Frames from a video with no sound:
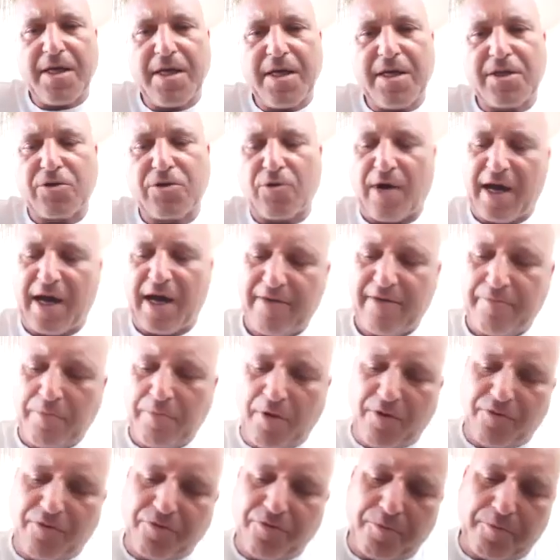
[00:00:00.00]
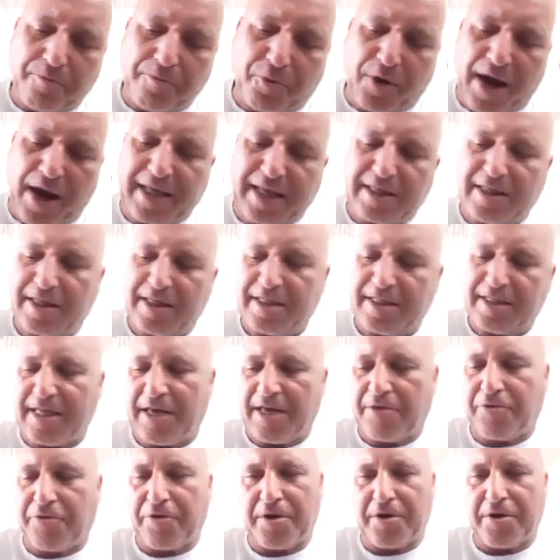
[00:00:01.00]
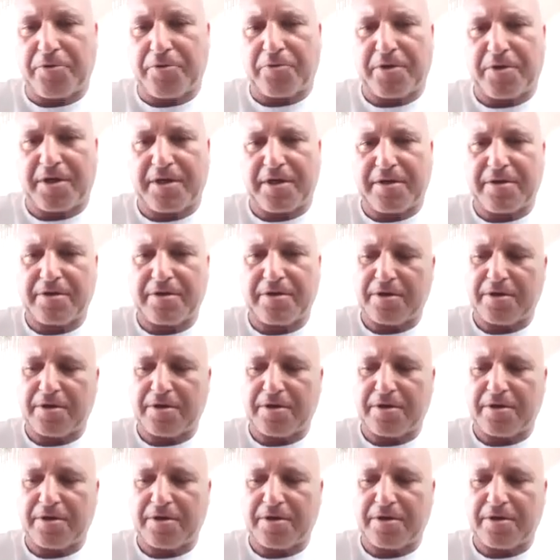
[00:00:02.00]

So I have both practice and theory.